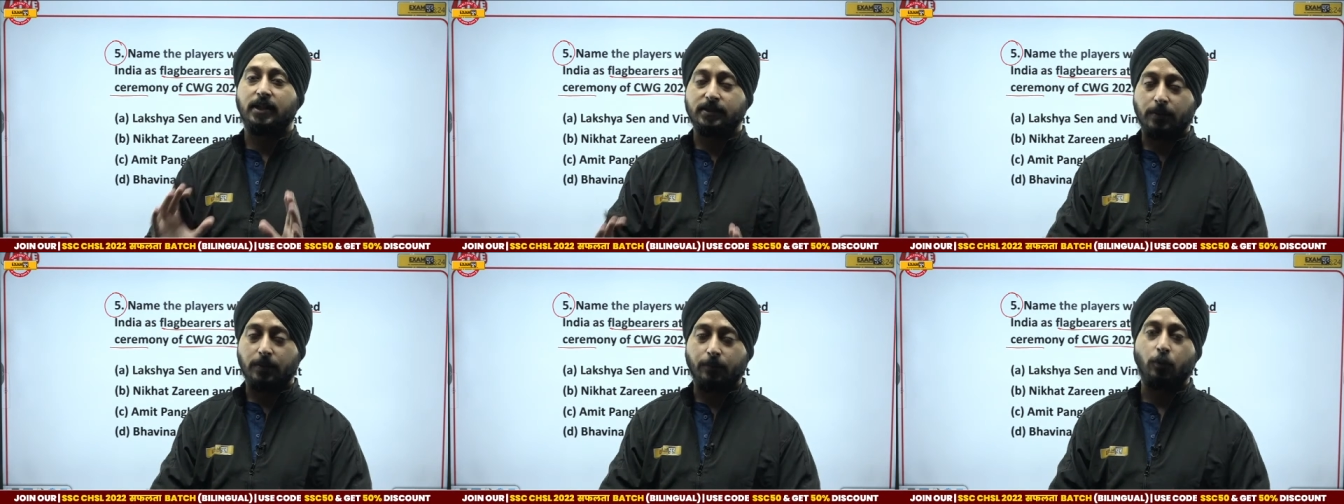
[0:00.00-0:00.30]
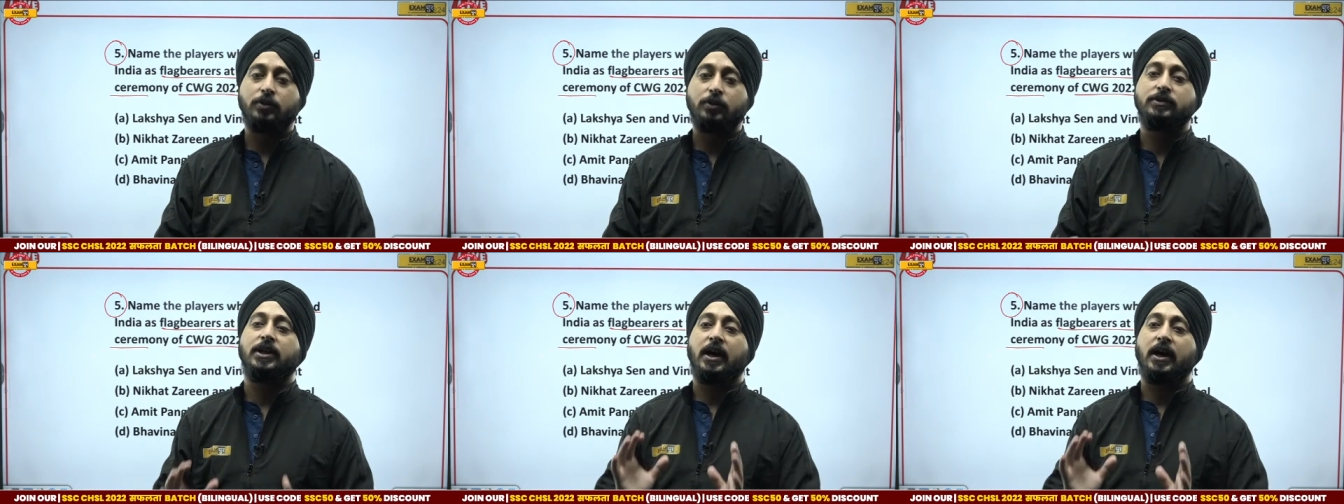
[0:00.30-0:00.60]

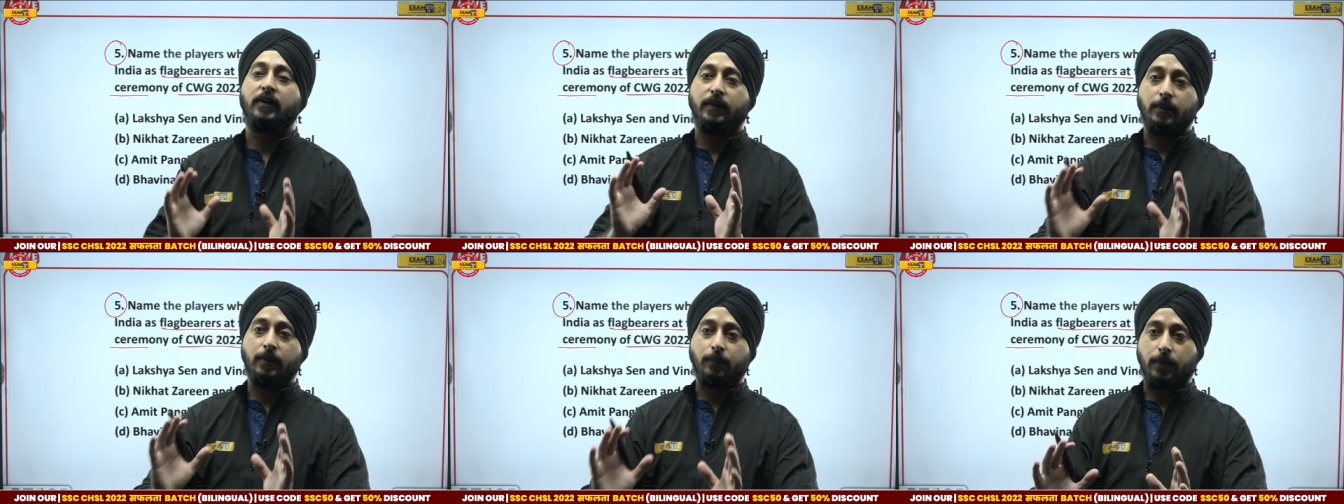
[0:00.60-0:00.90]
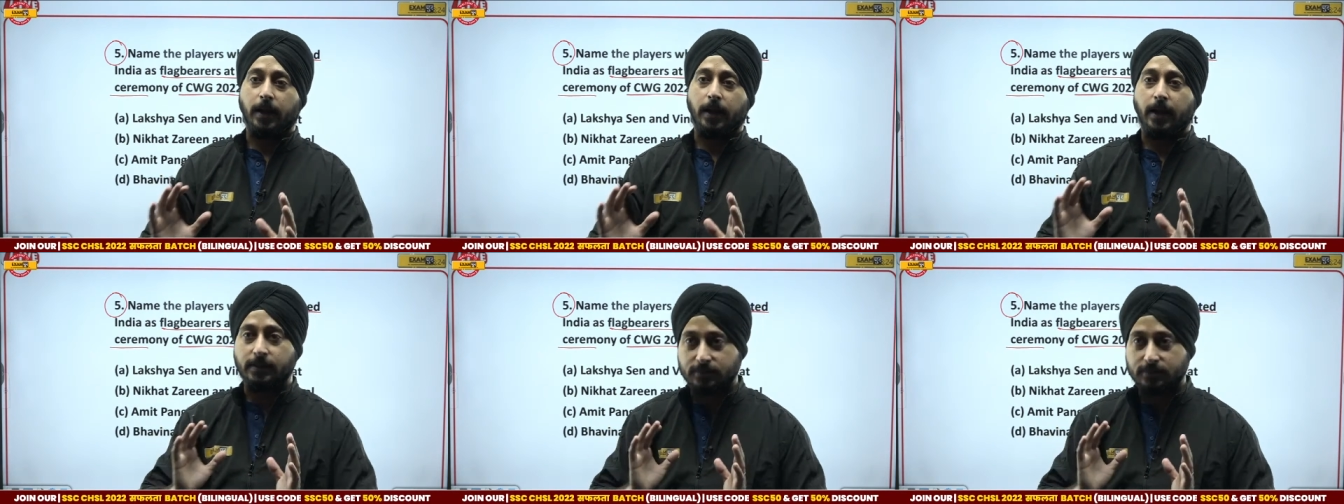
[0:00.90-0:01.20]
support staff and
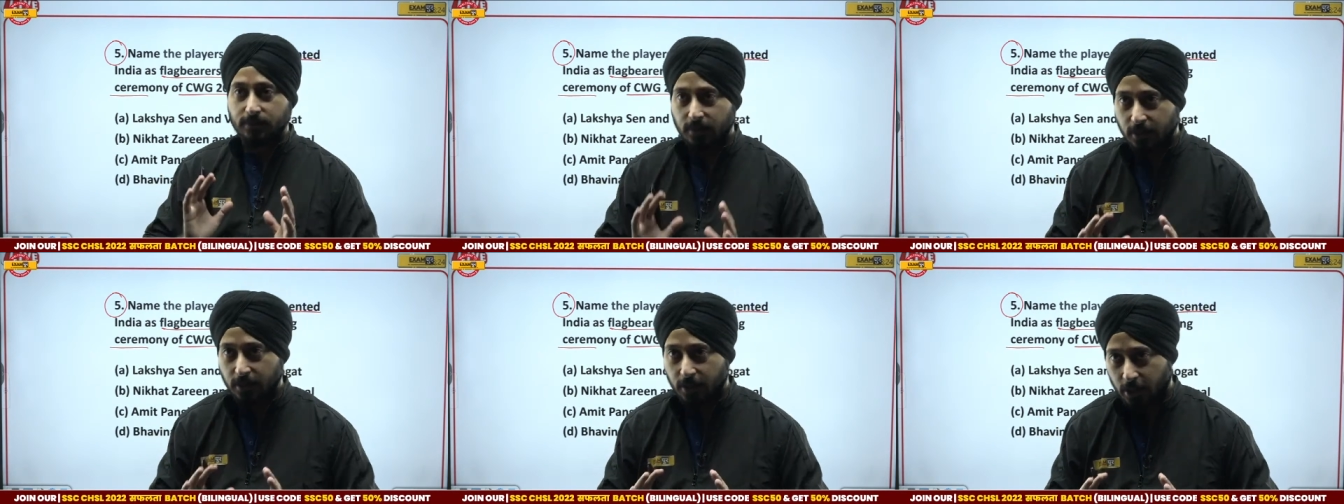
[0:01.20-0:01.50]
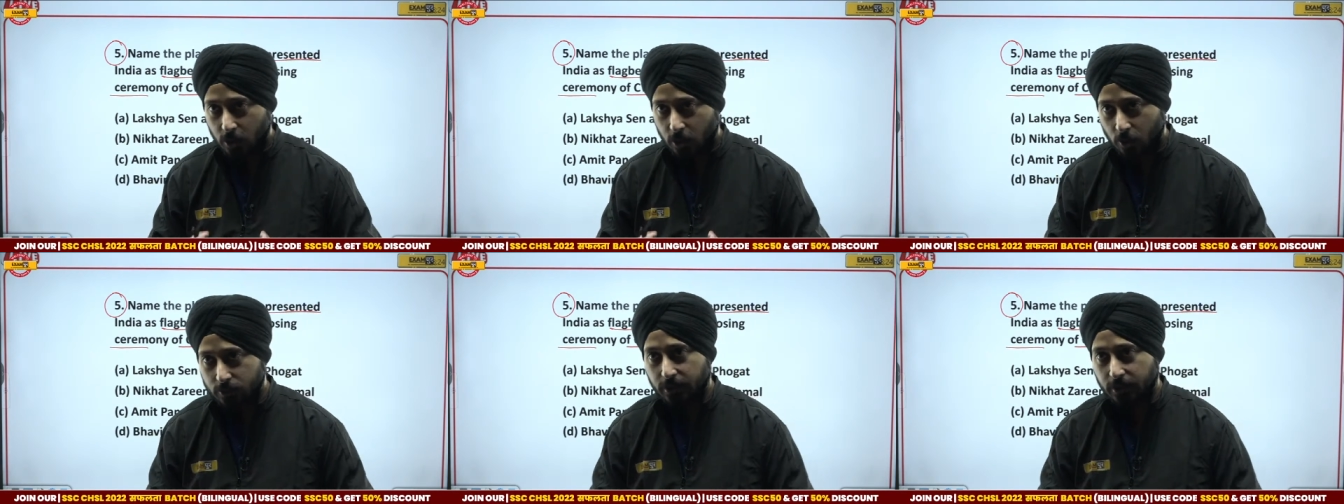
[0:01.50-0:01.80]
players,
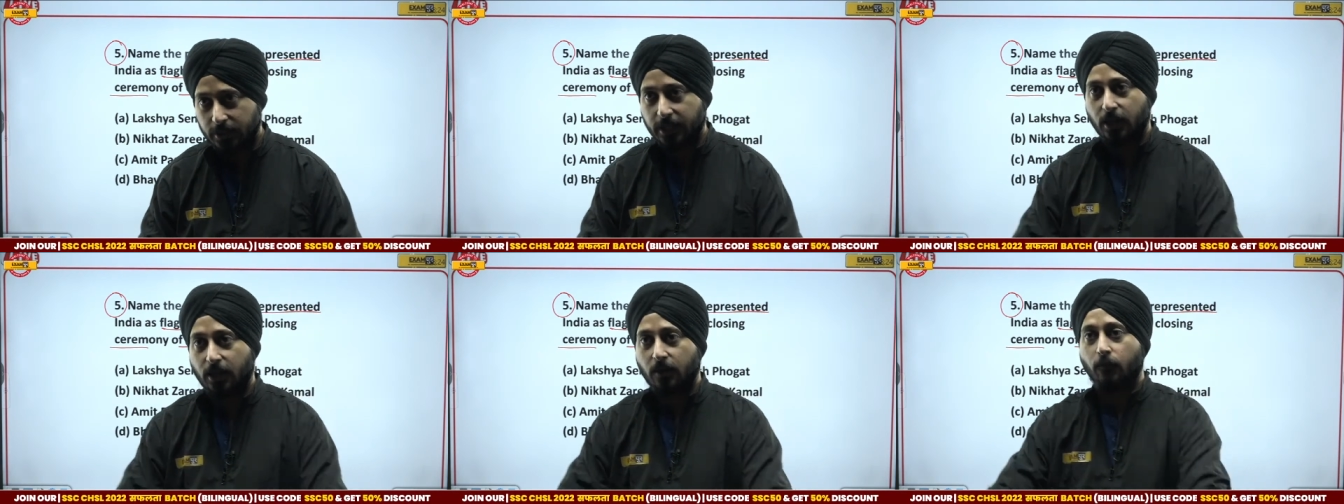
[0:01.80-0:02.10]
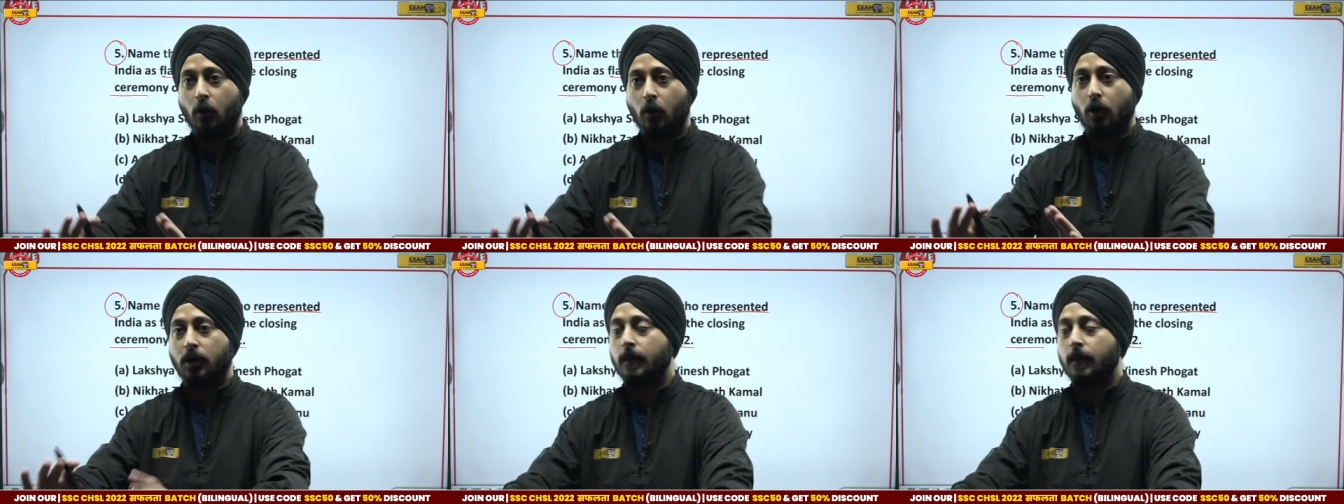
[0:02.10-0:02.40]
you know, they take a
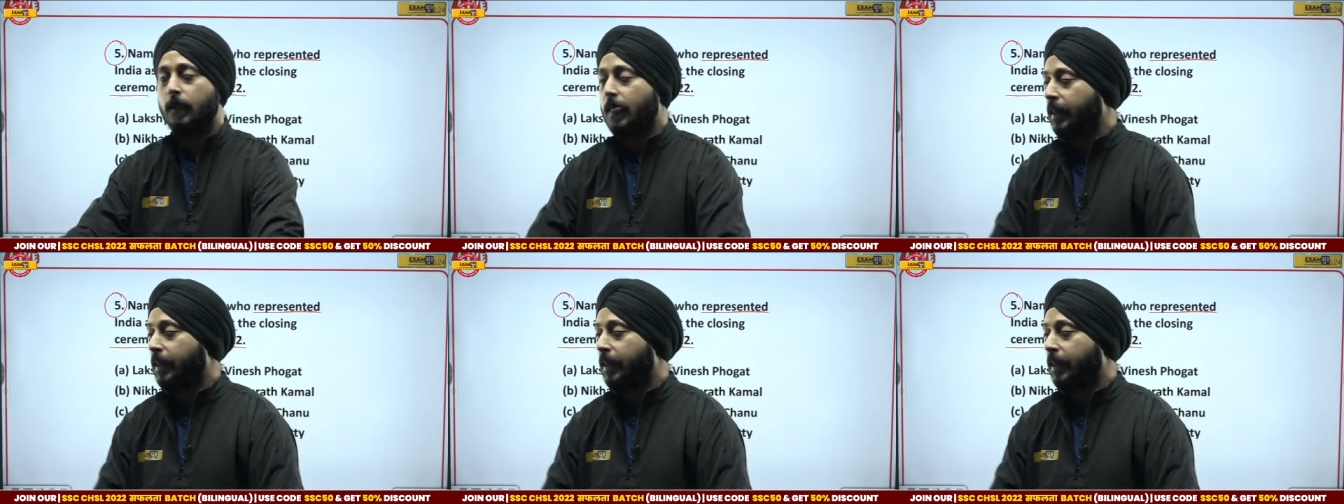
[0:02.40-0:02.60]
walk.